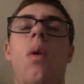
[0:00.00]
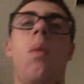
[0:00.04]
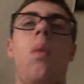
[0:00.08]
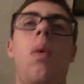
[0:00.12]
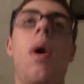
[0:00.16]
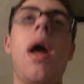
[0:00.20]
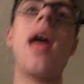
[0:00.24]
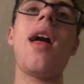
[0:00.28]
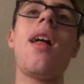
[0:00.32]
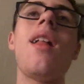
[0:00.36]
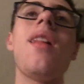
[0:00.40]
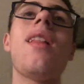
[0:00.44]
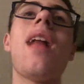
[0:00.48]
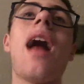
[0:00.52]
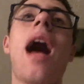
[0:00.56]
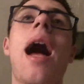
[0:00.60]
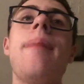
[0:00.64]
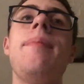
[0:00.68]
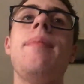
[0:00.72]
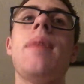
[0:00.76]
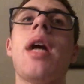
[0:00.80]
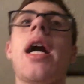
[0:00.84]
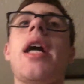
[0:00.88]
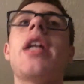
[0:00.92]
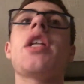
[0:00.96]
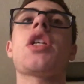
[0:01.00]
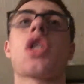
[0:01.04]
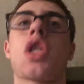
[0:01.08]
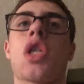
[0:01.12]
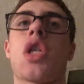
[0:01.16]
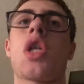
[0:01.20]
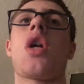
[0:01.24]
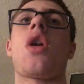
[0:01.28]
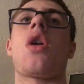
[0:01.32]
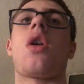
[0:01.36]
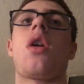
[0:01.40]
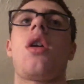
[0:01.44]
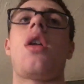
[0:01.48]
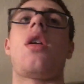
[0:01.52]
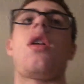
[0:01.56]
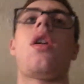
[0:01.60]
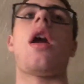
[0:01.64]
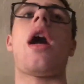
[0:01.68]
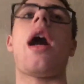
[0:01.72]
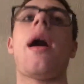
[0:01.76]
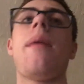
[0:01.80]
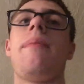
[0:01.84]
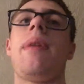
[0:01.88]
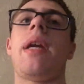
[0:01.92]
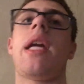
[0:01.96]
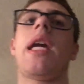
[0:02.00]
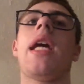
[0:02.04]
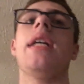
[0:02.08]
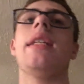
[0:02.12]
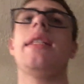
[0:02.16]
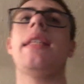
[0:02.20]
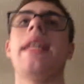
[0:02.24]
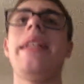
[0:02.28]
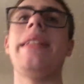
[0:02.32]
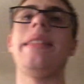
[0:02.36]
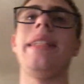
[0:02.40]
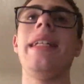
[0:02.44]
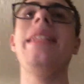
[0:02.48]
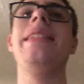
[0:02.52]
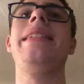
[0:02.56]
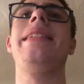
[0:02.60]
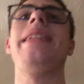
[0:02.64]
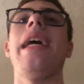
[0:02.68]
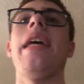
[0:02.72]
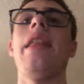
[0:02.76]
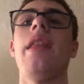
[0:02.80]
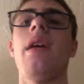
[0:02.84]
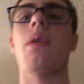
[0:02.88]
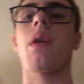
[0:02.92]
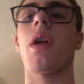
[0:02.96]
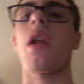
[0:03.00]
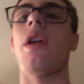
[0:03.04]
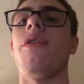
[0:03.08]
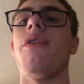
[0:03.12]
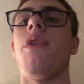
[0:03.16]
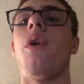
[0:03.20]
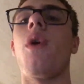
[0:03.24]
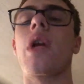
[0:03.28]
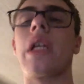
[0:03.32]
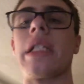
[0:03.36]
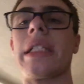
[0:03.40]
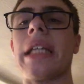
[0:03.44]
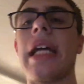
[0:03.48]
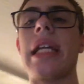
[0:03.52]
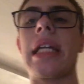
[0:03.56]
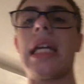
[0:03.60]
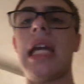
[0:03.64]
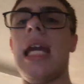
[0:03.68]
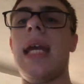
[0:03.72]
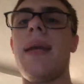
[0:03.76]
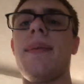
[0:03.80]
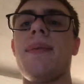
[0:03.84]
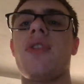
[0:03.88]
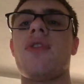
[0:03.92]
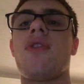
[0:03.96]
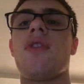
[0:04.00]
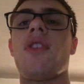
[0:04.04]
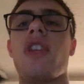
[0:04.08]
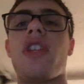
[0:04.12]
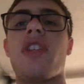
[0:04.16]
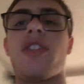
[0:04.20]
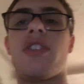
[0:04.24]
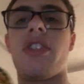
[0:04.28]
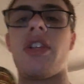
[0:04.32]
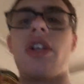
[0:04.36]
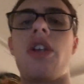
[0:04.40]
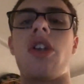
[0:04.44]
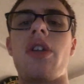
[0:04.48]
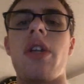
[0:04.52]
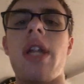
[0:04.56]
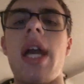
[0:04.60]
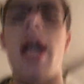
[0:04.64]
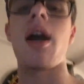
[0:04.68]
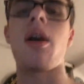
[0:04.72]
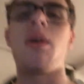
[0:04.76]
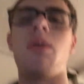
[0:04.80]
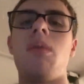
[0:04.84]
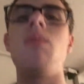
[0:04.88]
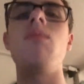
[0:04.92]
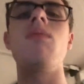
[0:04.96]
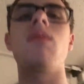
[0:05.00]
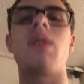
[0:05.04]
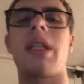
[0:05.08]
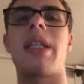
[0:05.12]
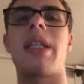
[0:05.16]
Well, I'm not sure, because they did say they were going to focus on games for this year now,